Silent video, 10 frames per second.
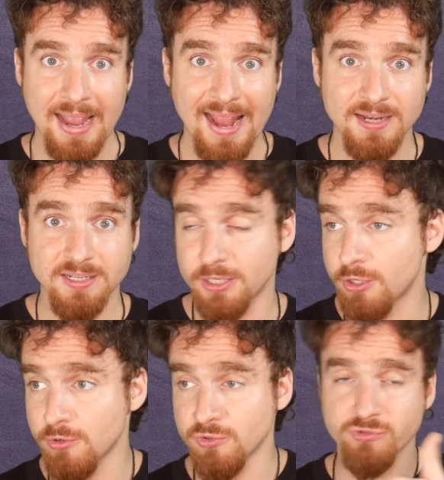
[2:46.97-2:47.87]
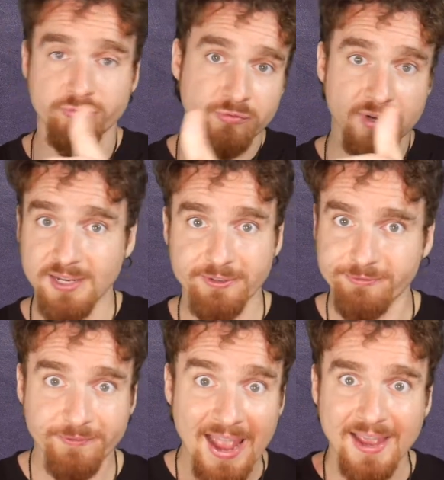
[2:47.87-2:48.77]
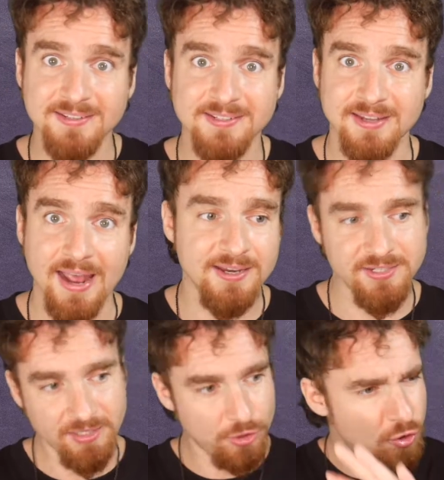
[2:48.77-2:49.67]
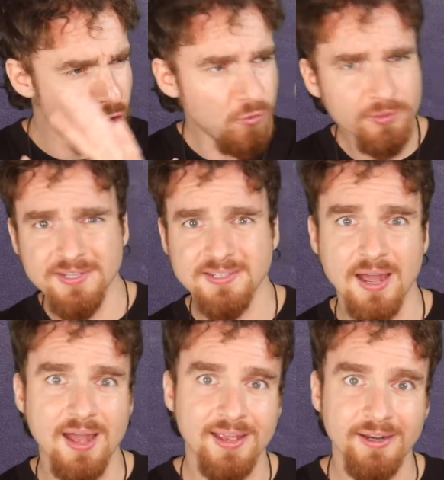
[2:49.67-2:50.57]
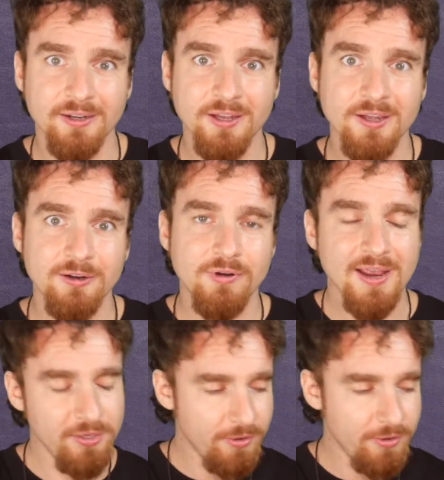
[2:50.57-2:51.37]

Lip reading: and it goes really fast, and it's a cool design, right?